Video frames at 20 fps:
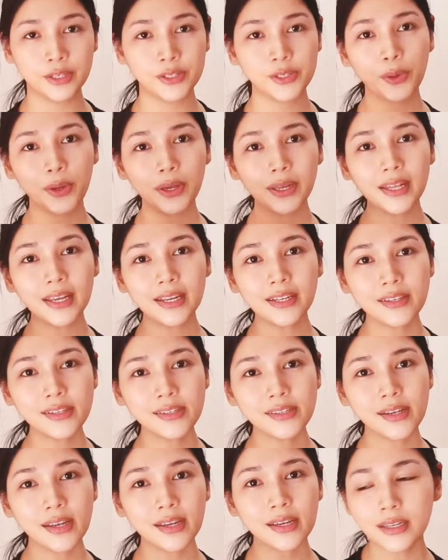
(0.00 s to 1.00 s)
So I like
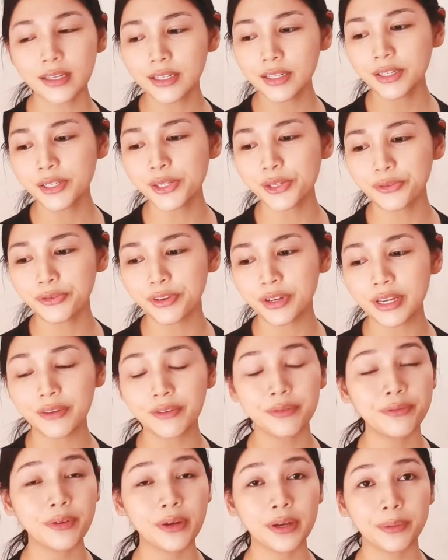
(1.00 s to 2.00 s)
this
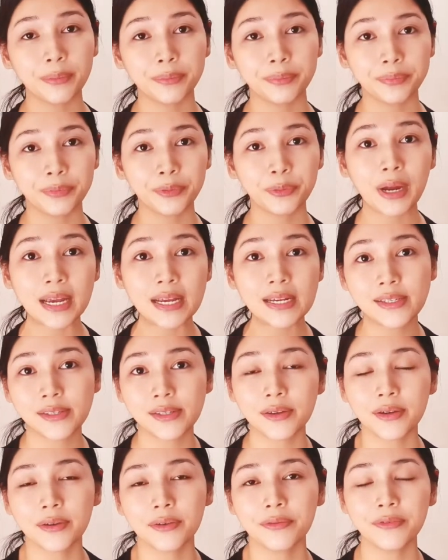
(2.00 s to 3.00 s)
Innisfree
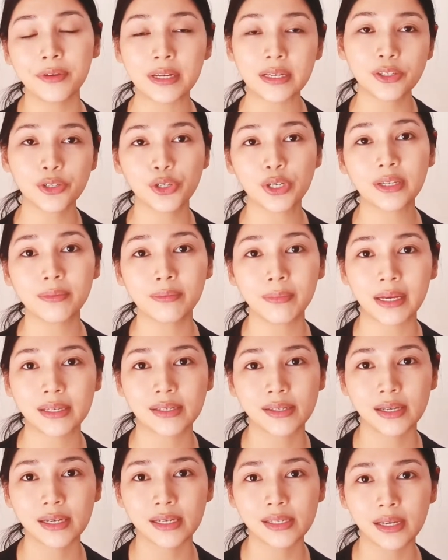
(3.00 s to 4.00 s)
rice face sheet
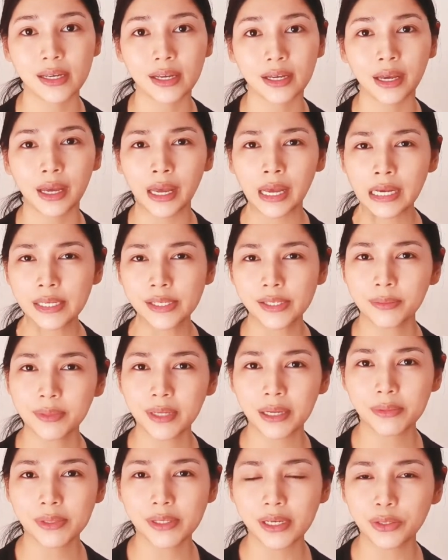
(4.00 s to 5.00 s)
mask kasi
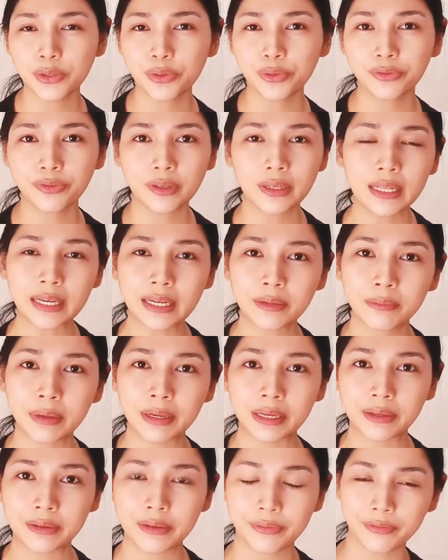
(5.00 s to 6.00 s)
sometimes I do feel like
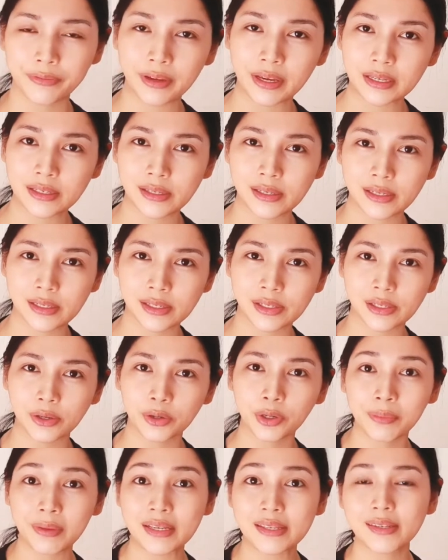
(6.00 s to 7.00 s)
my face is,
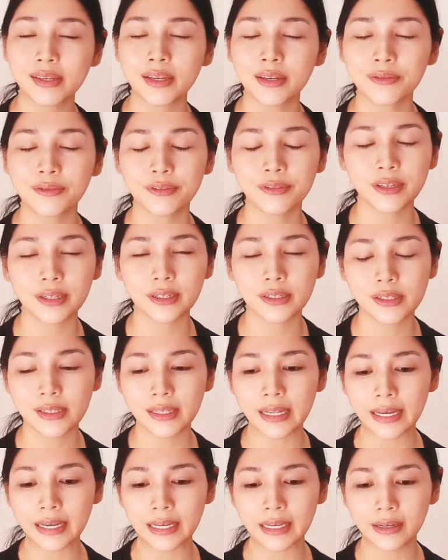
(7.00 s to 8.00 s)
or my skin feels
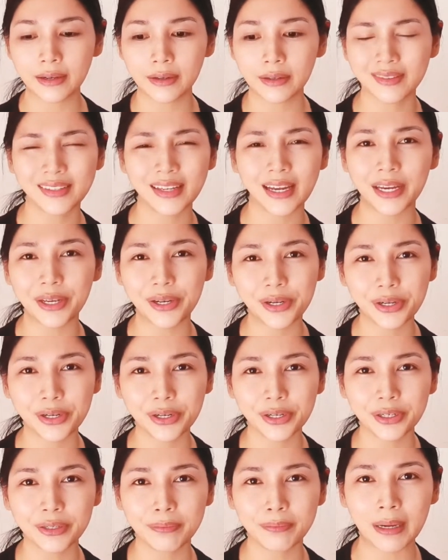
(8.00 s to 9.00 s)
like
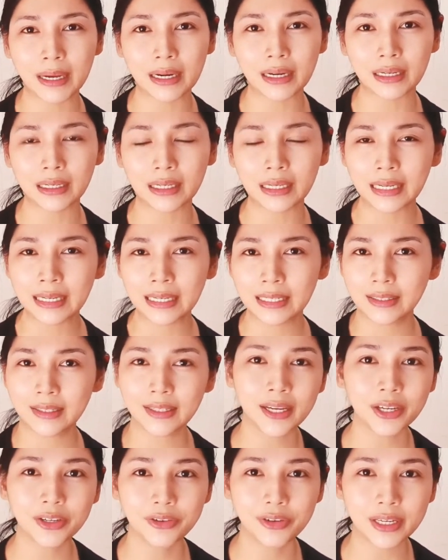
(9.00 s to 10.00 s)
tired, parang
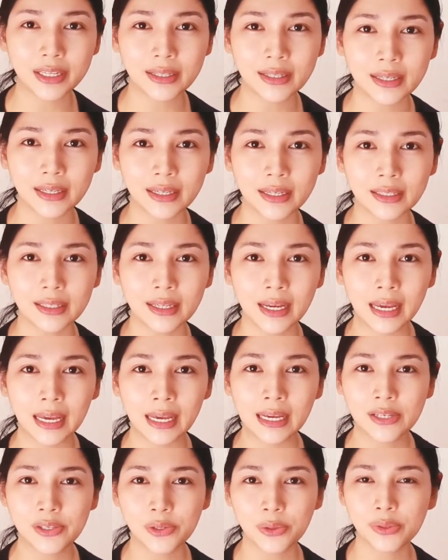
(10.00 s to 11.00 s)
dehydrated.
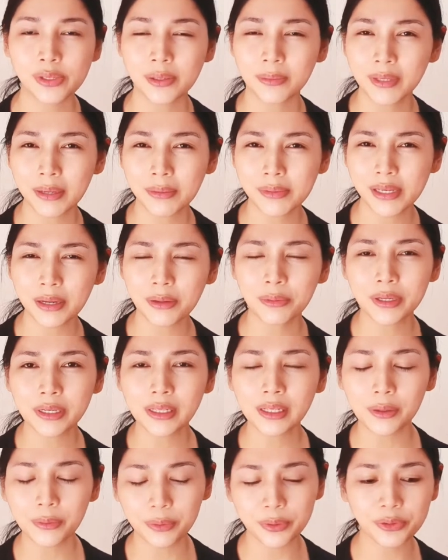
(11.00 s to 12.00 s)
So sometimes I
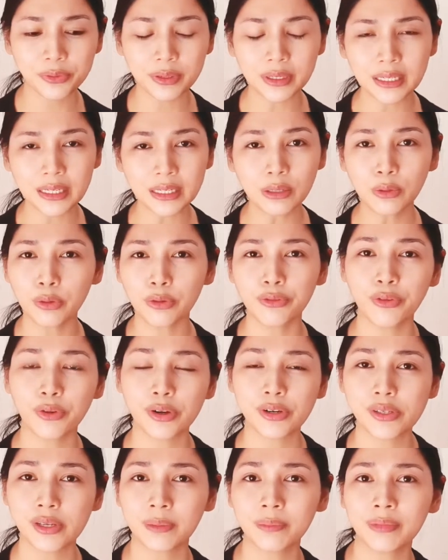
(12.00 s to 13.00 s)
would really look
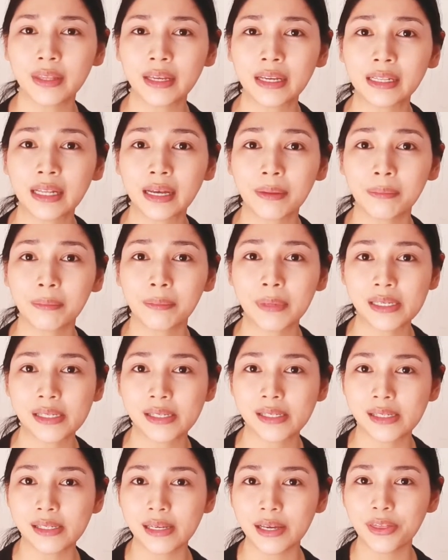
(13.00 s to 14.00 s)
for something na
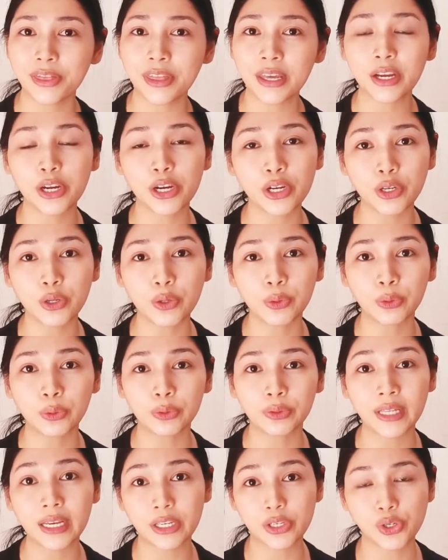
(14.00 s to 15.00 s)
mas thicker
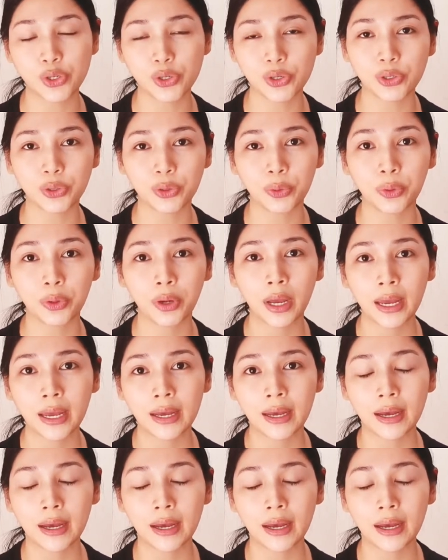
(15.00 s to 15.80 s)
yung texture ng